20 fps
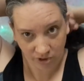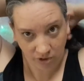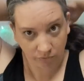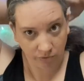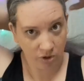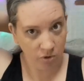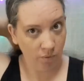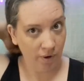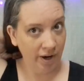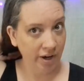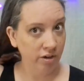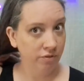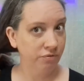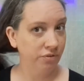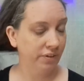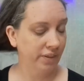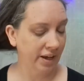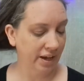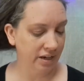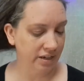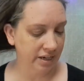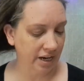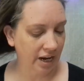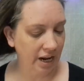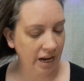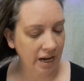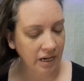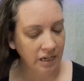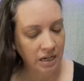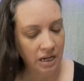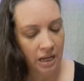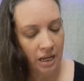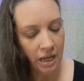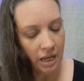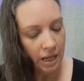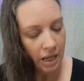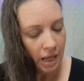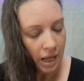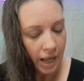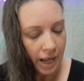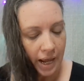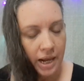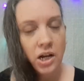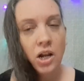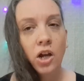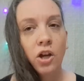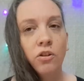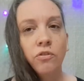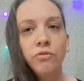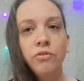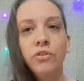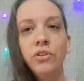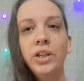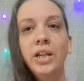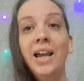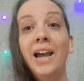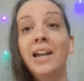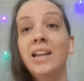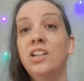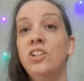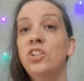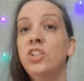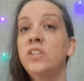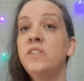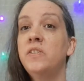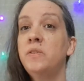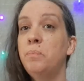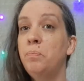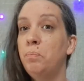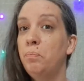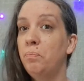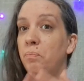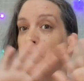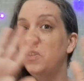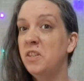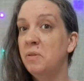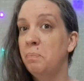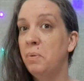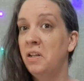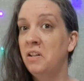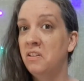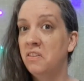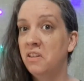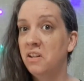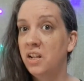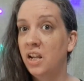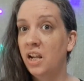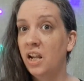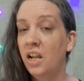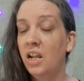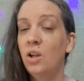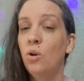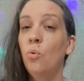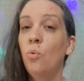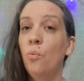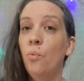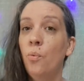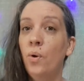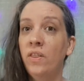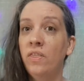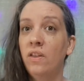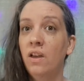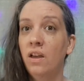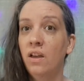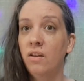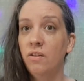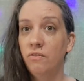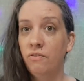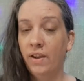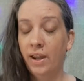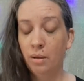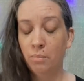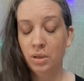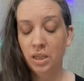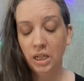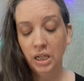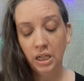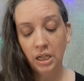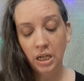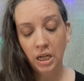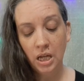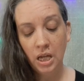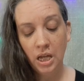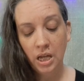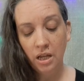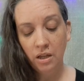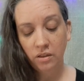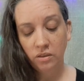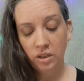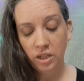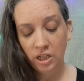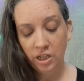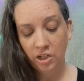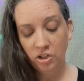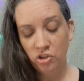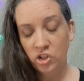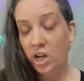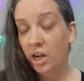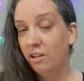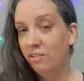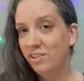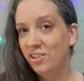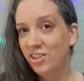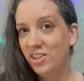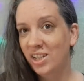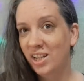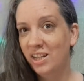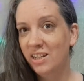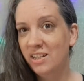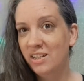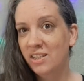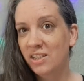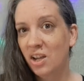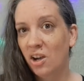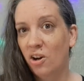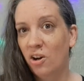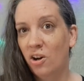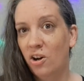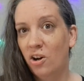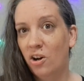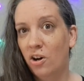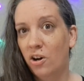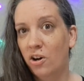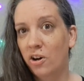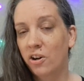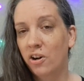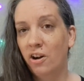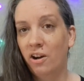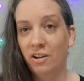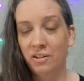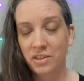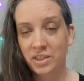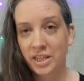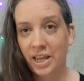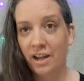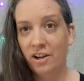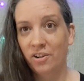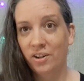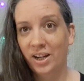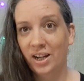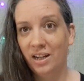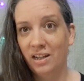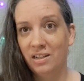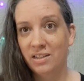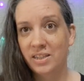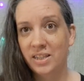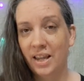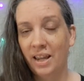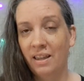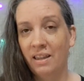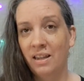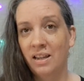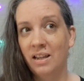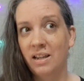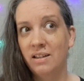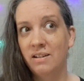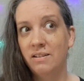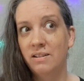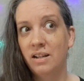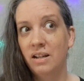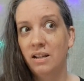required for that day, and hopefully I can just spend the day with family. The challenge days are on Saturdays, and